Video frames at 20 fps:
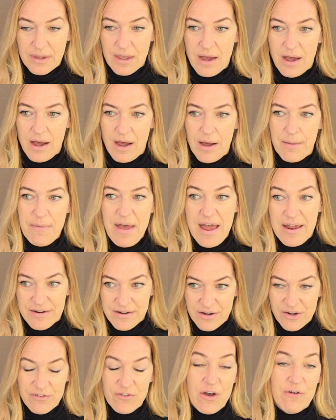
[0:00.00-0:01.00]
and
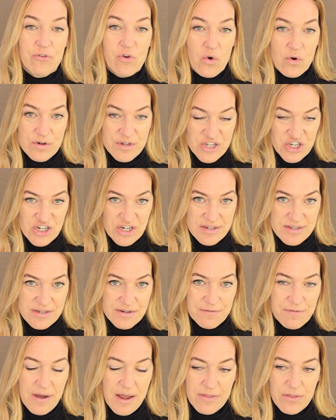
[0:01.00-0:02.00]
of course,
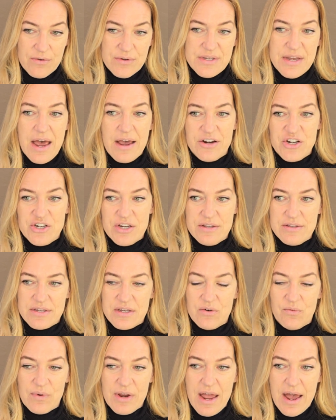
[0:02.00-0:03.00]
justify those actions
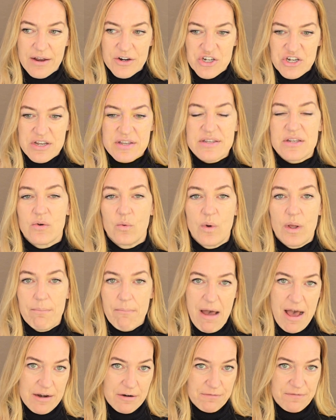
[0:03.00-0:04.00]
and reactions, it will
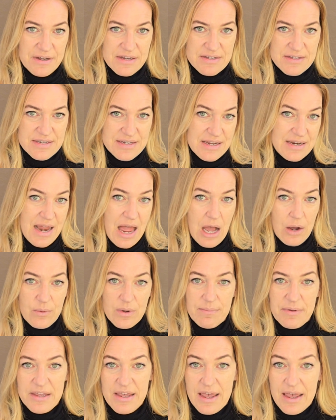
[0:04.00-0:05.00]
manifest in how we
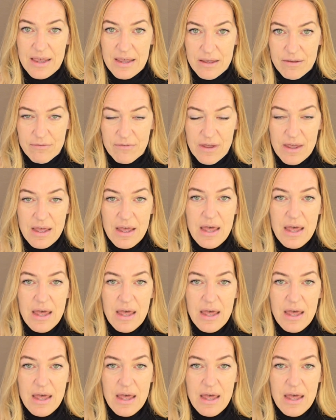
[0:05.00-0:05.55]
behave.